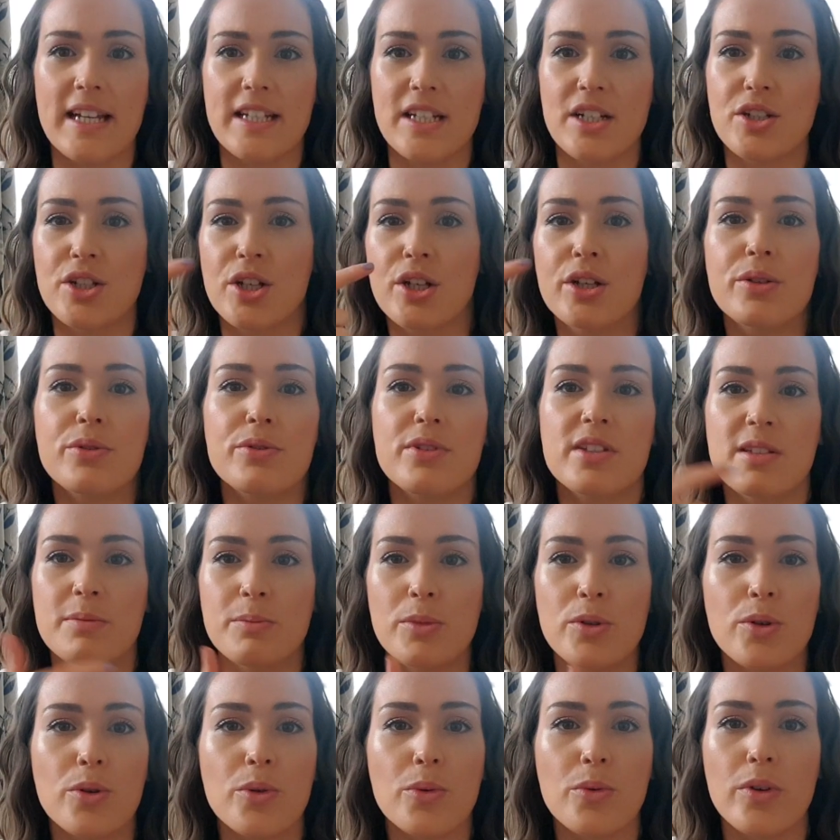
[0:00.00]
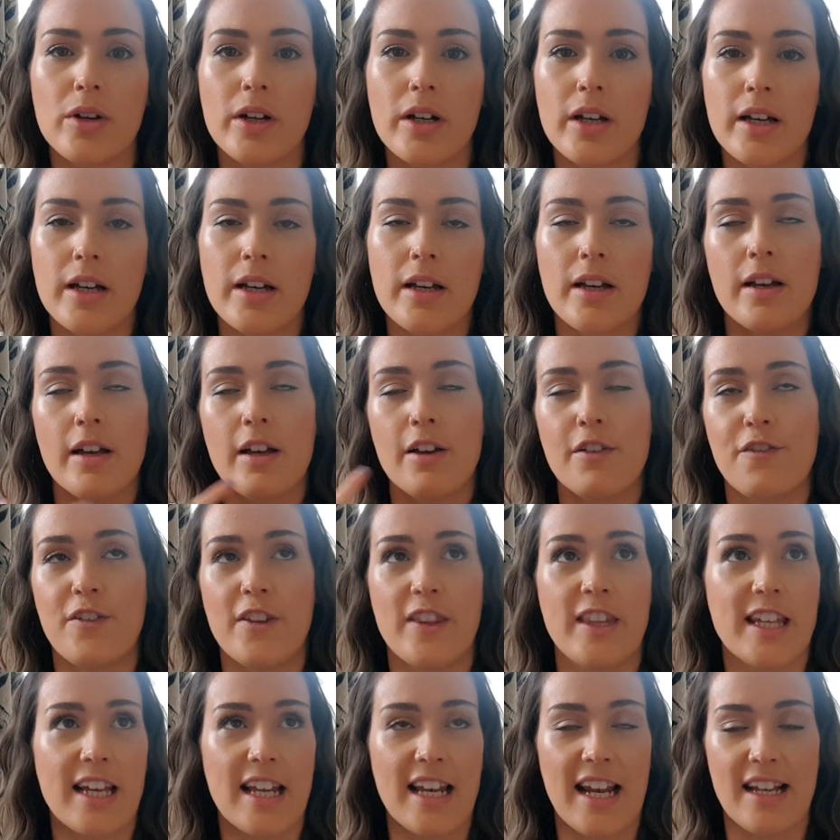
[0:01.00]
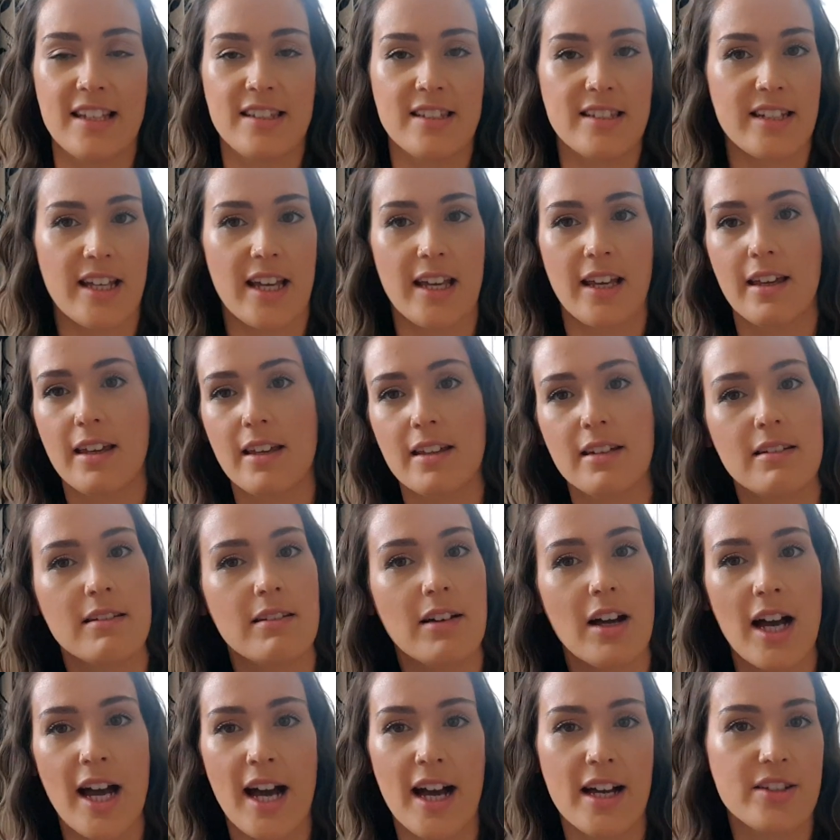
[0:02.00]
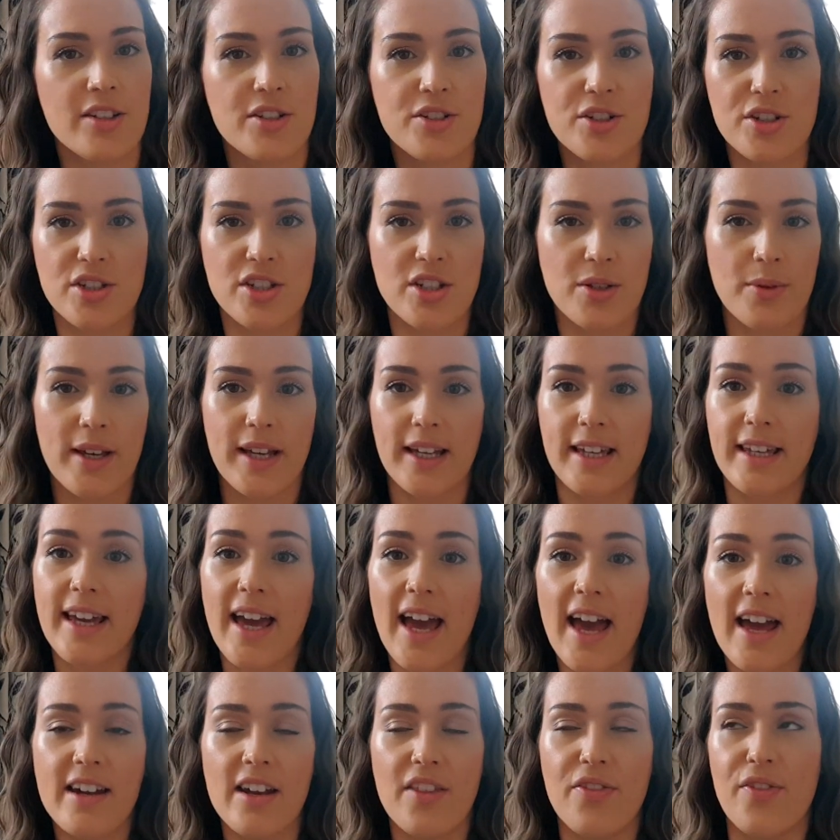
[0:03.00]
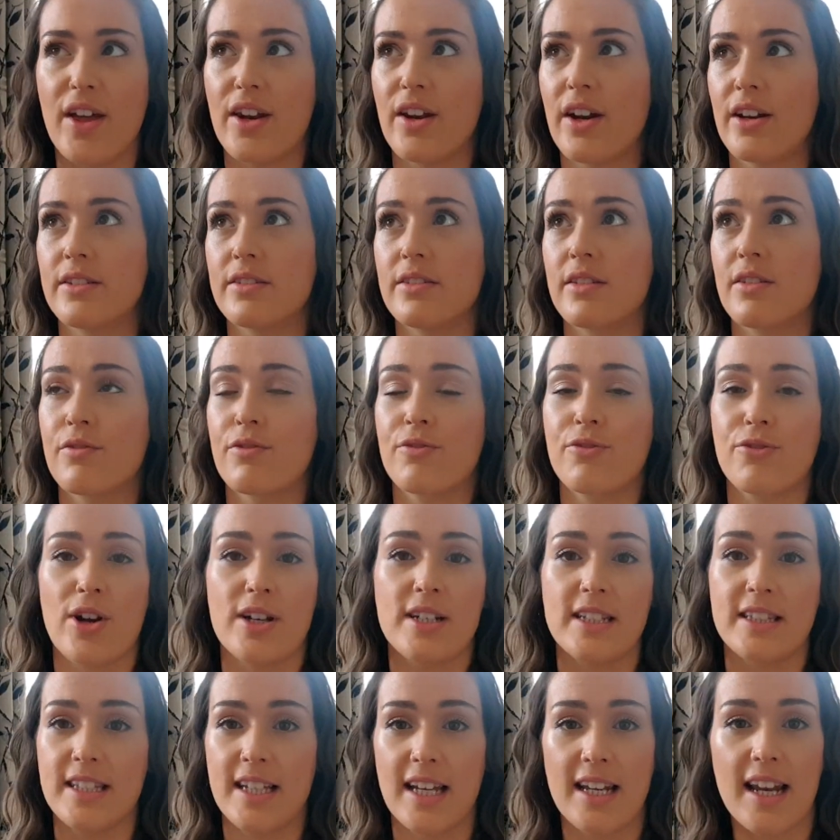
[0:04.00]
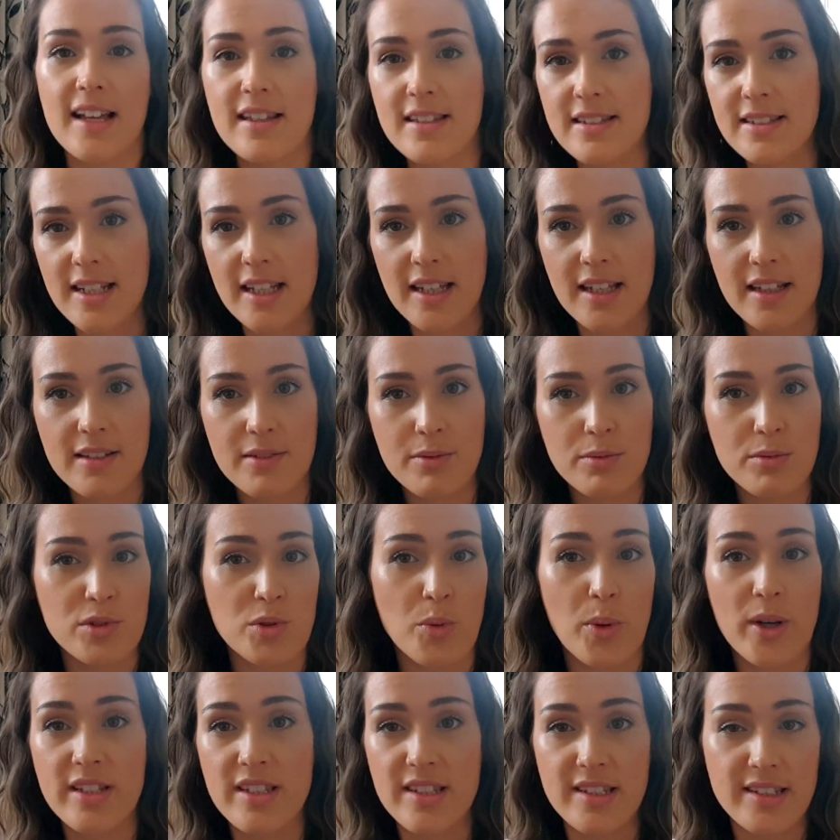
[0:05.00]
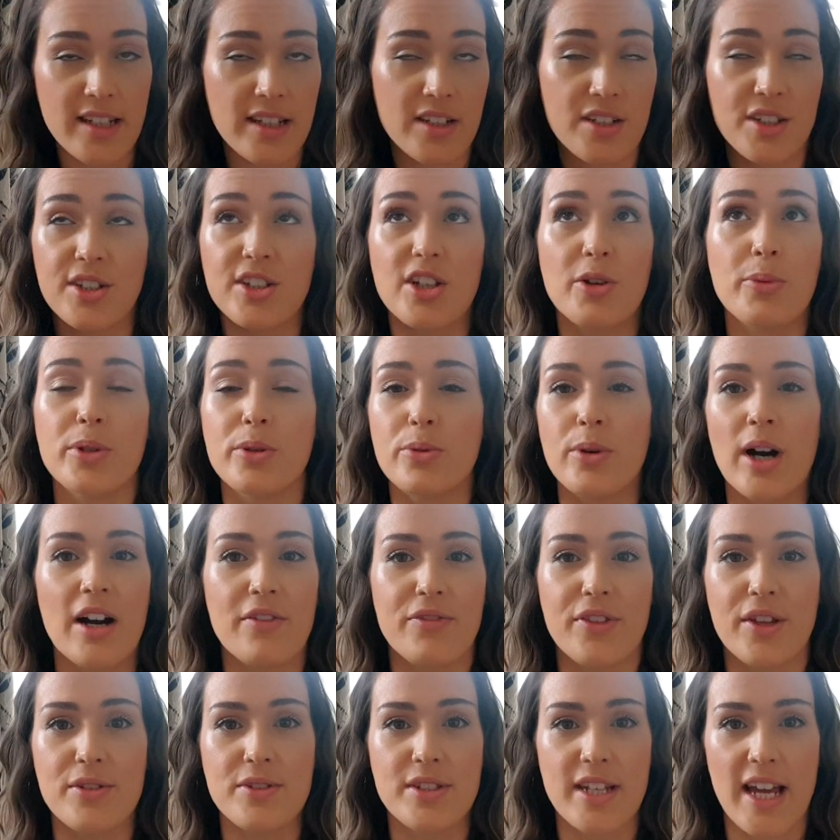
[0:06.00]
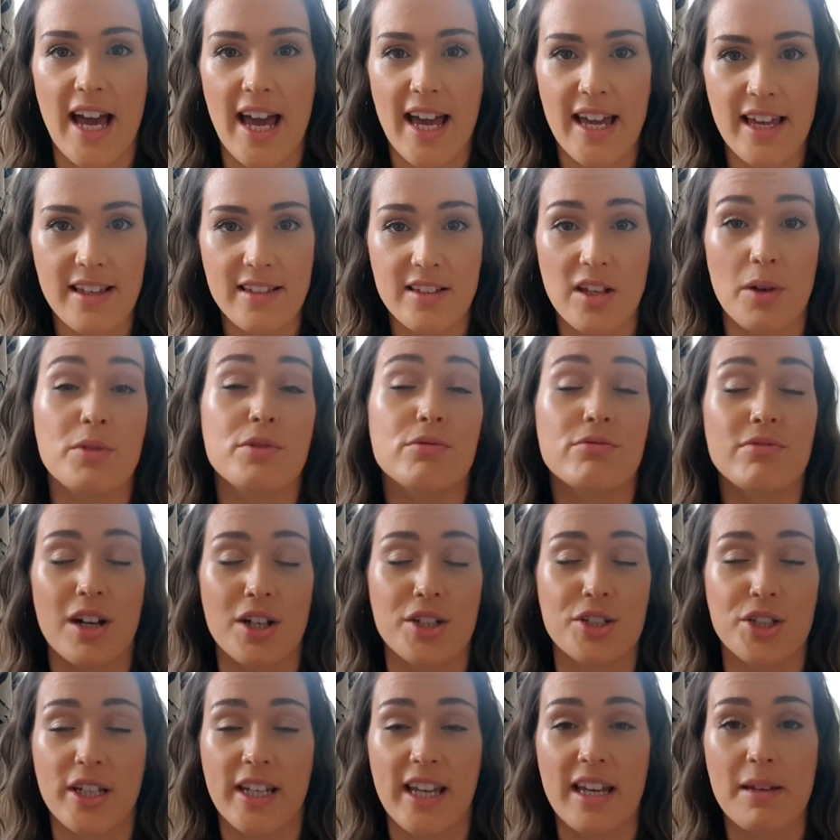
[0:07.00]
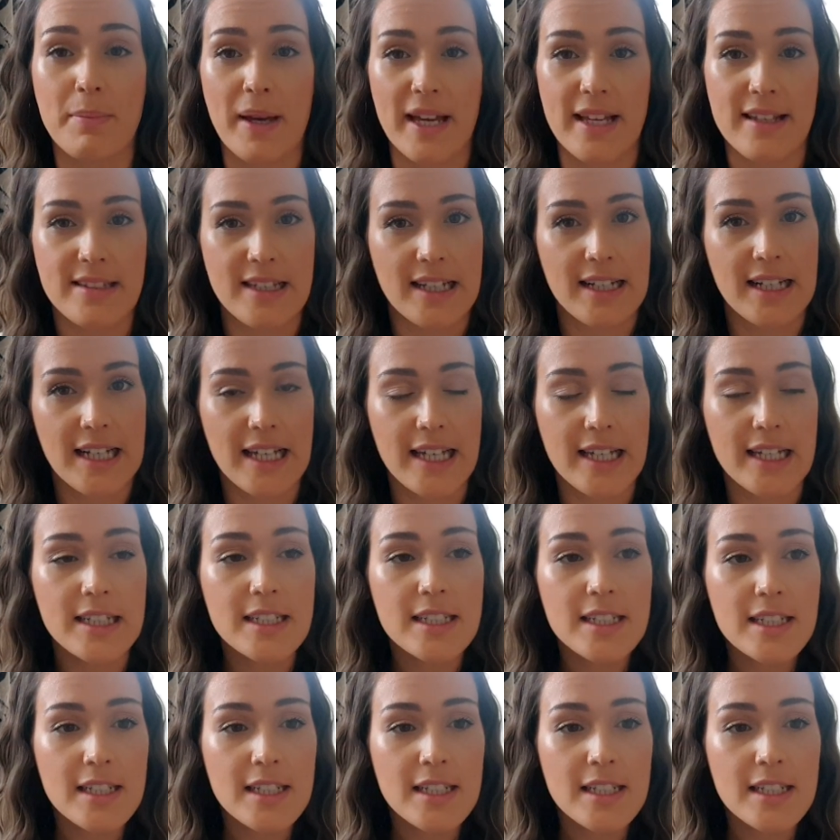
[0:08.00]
it too small for the elastic, and I had to just do it again, and then I threaded the elastic, twisted, you know, we all have those days. I was rushing it basically.